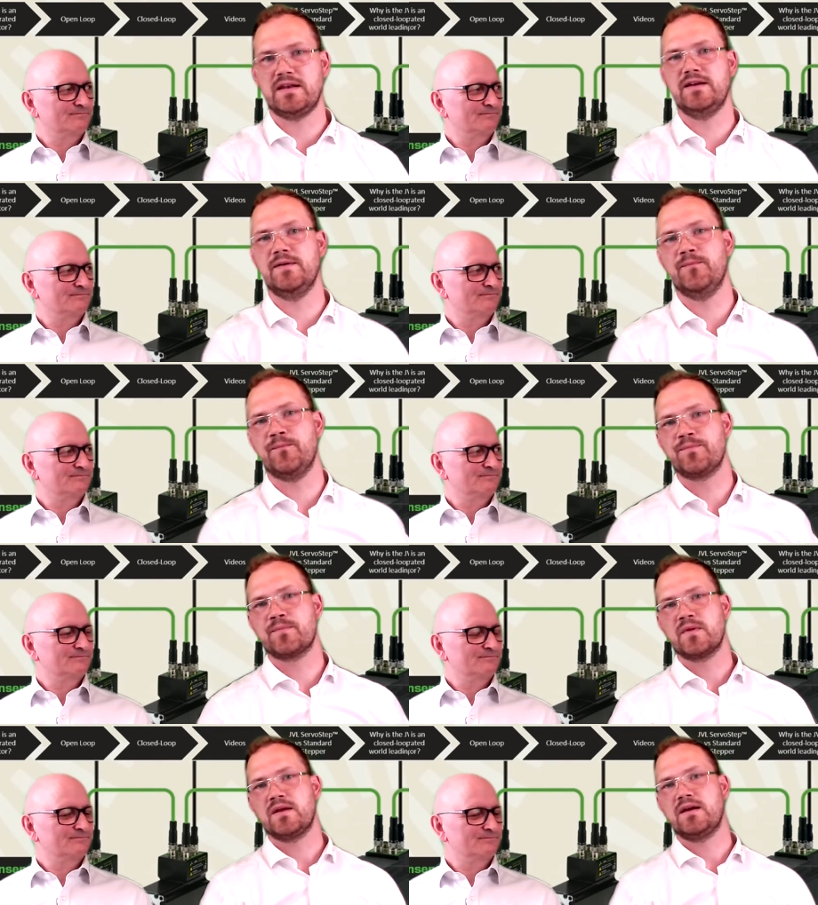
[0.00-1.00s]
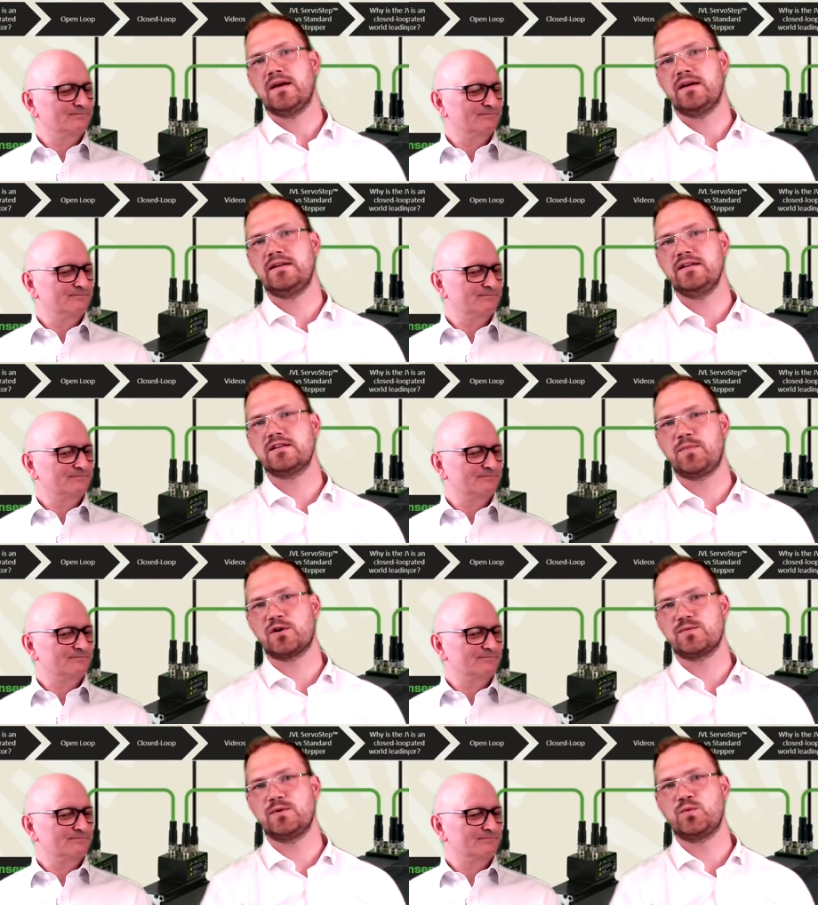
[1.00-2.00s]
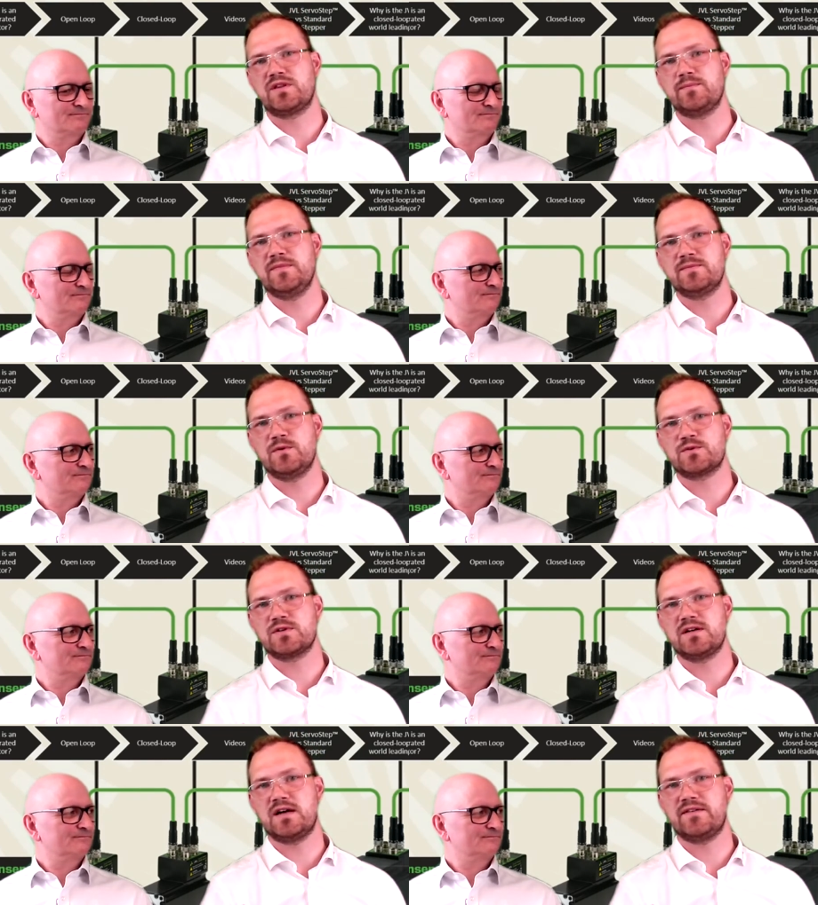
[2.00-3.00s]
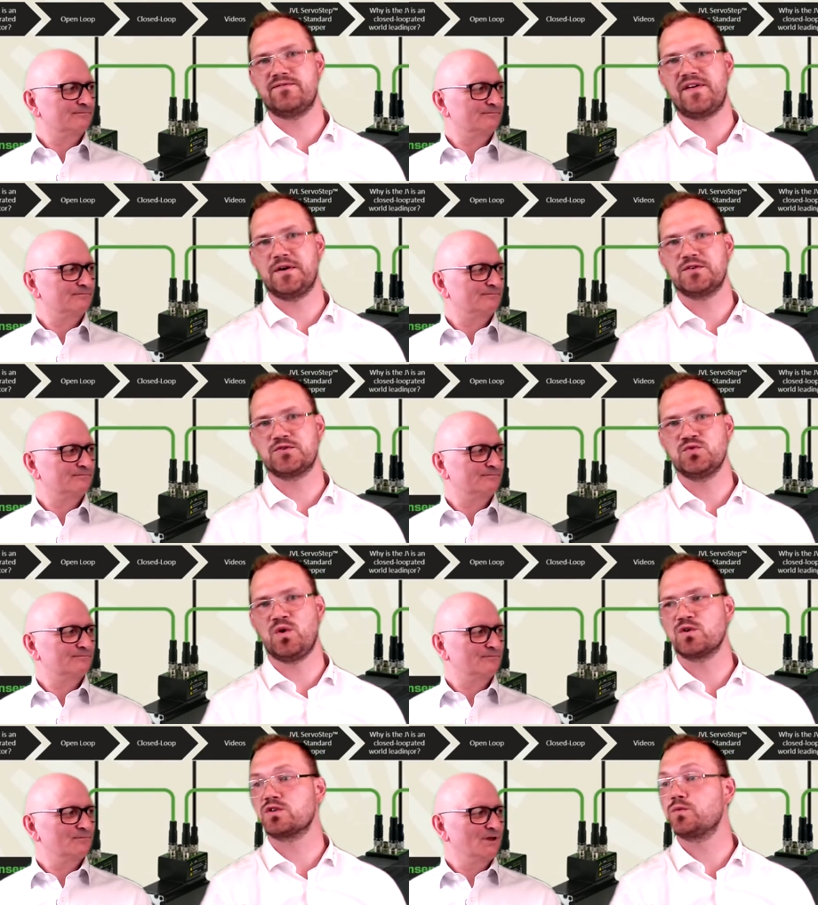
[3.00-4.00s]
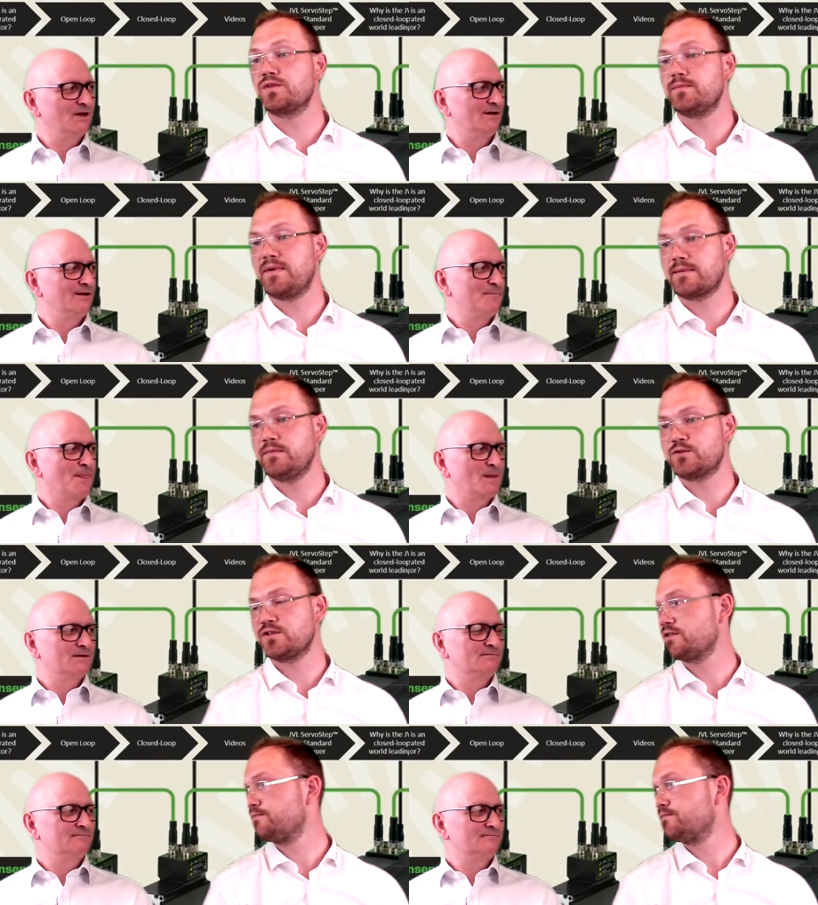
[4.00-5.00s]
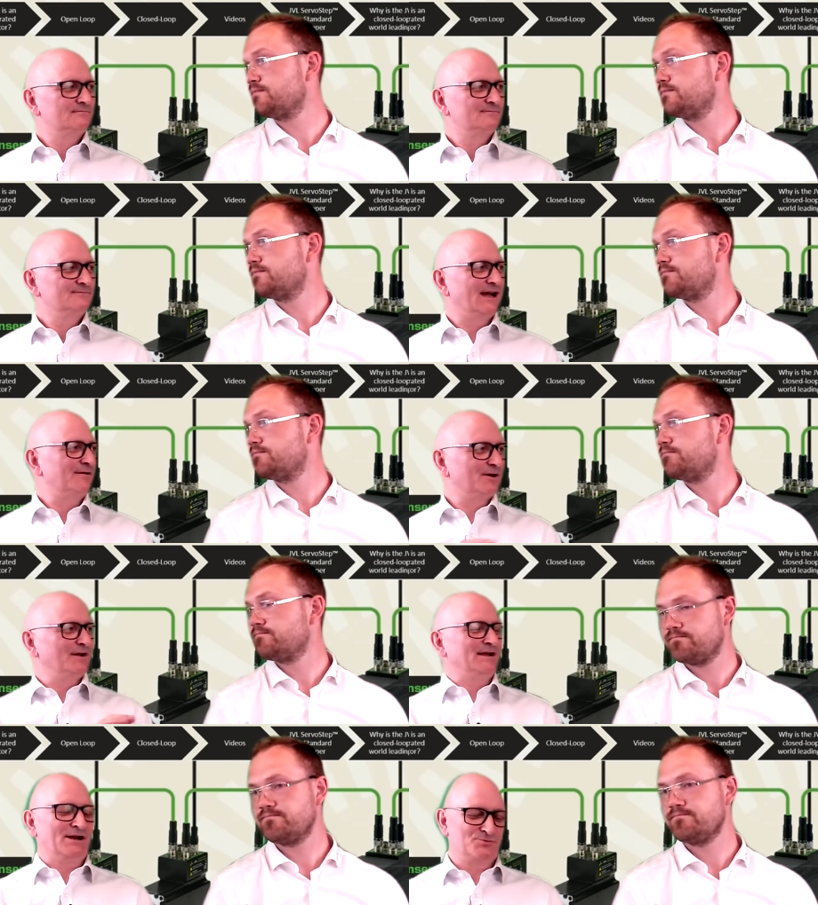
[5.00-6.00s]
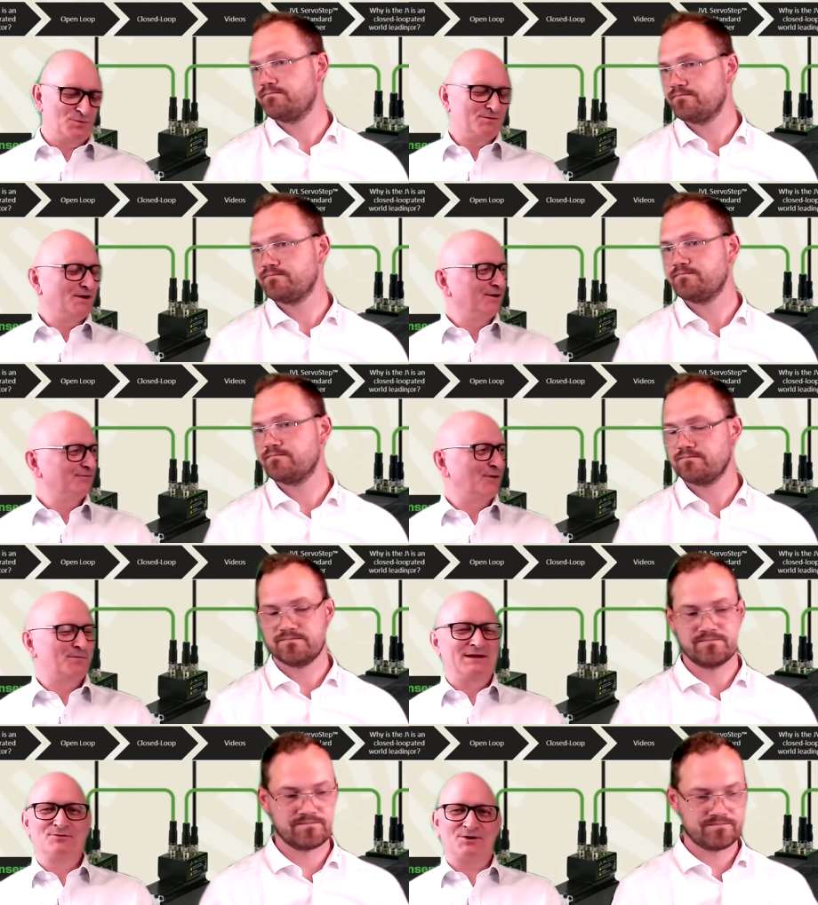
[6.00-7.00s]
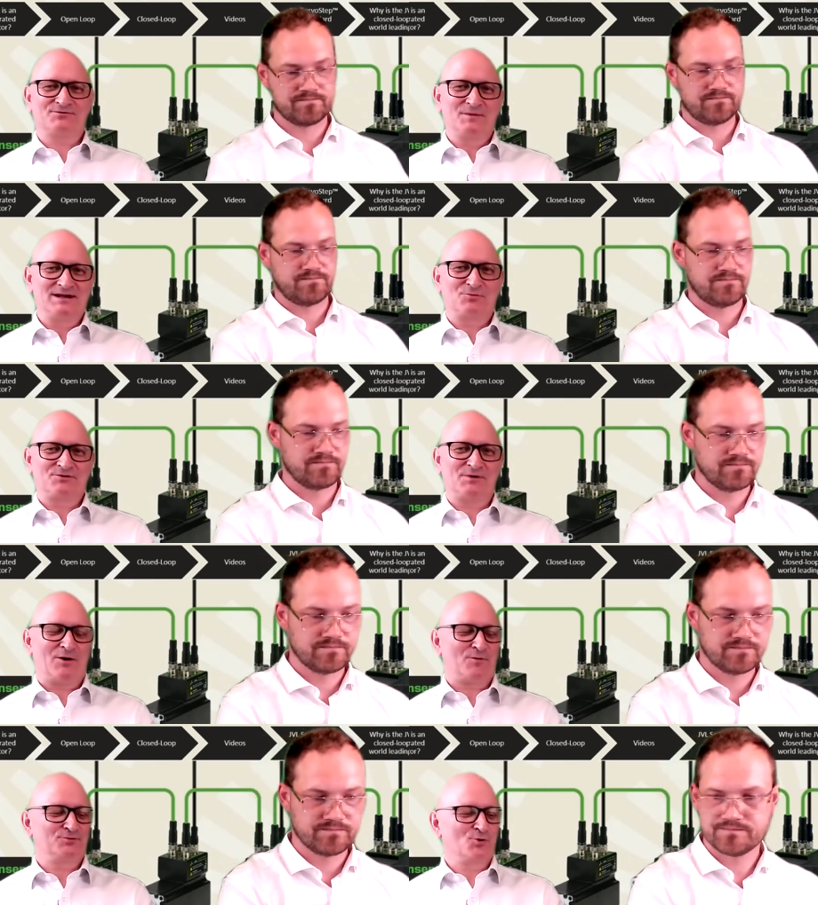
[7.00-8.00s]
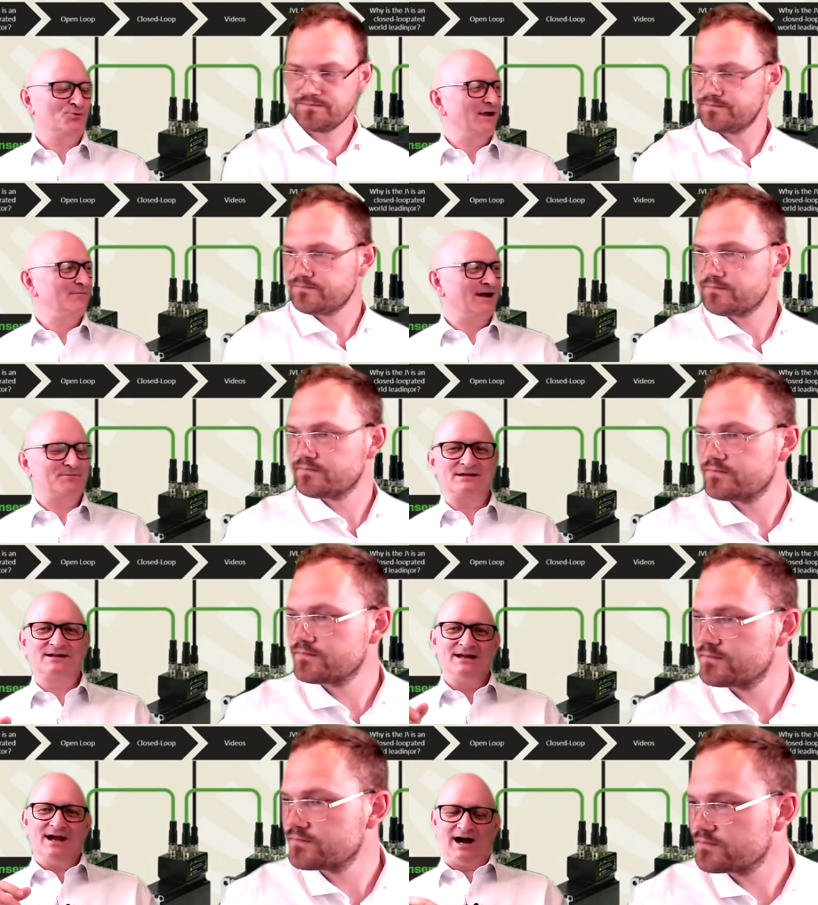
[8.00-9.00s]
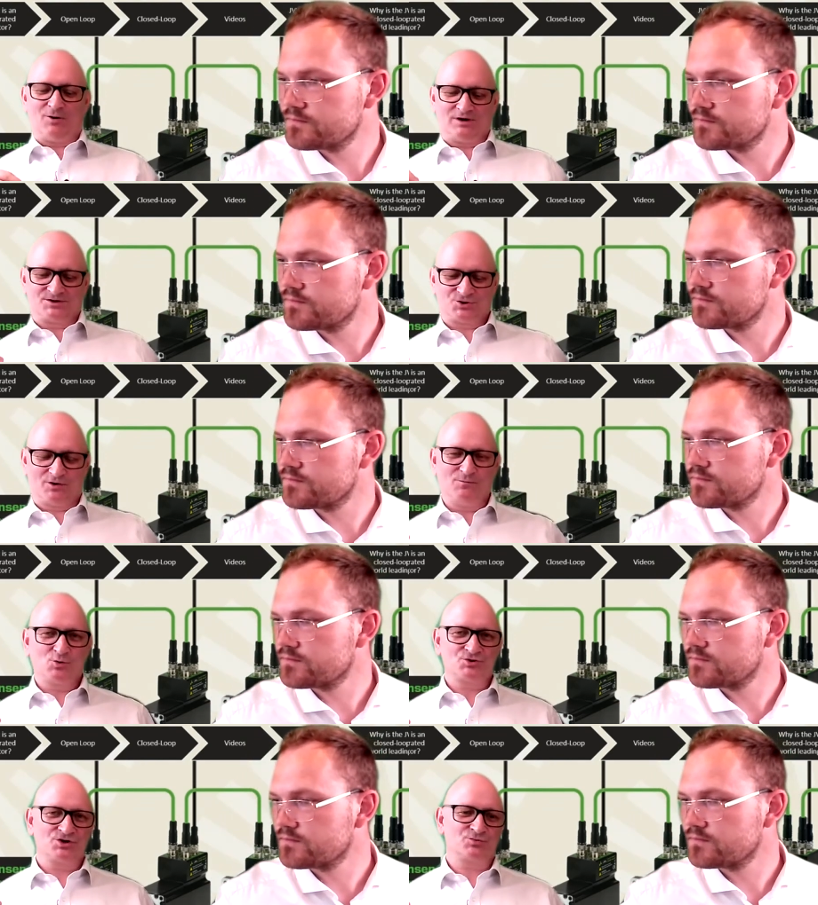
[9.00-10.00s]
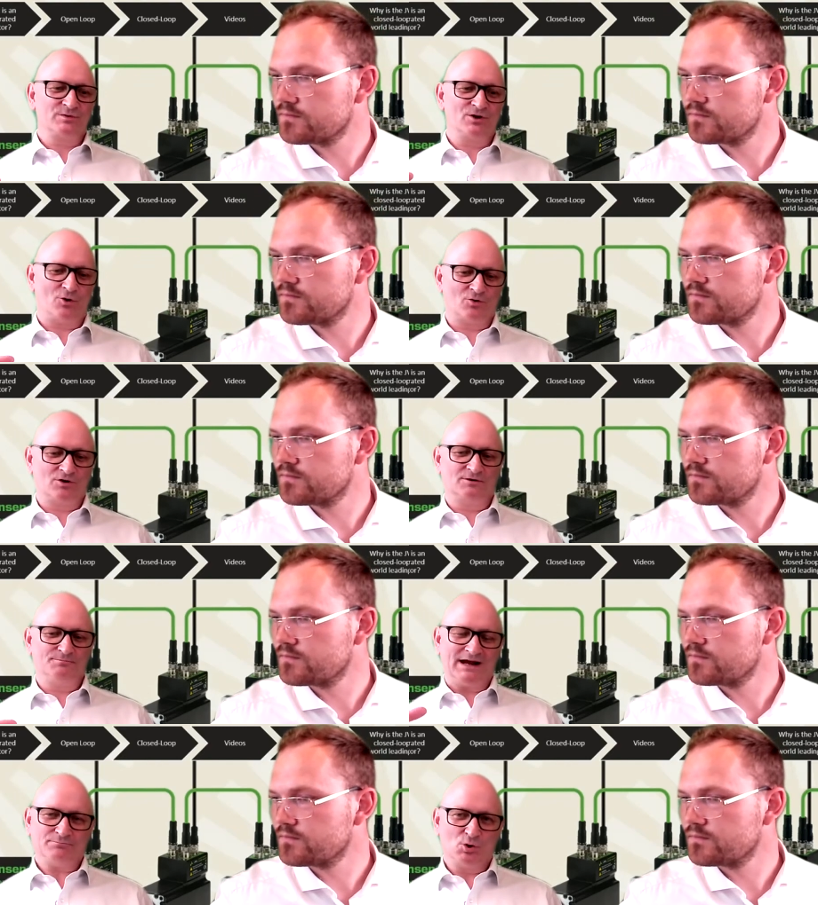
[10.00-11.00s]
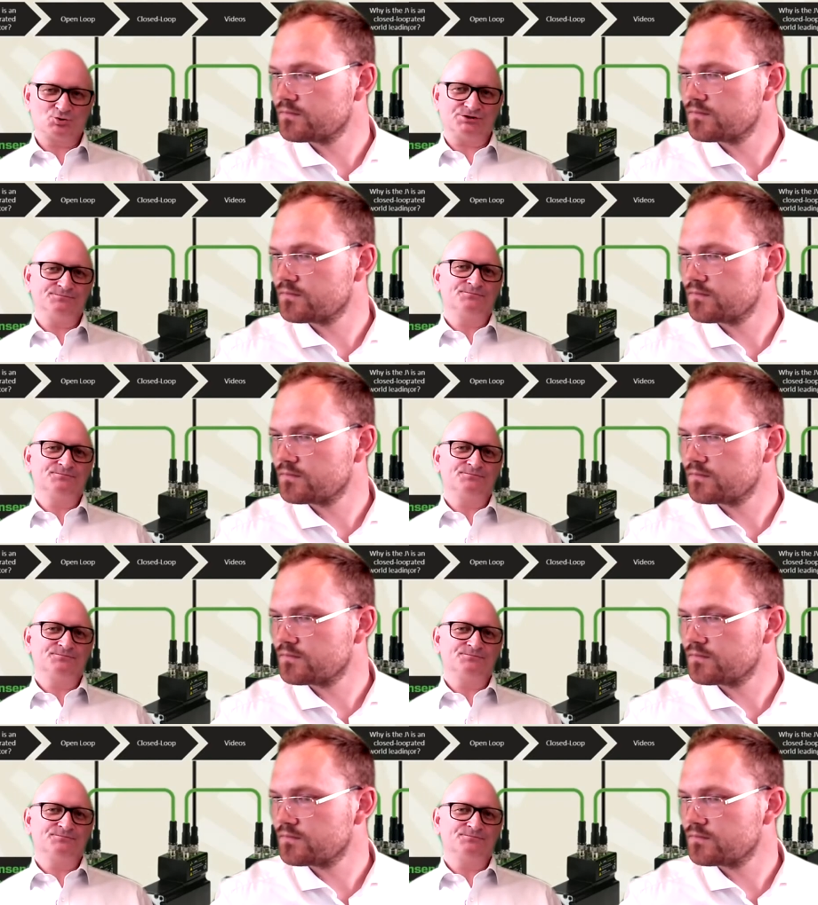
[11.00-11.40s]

Speaker 1: and um, it is possible with the MIS motor and very soon also with the Mac motors.
Speaker 2: Yeah, and, and uh, for people not familiar with our program, I mean, our servo motors we call uh, Mac motor,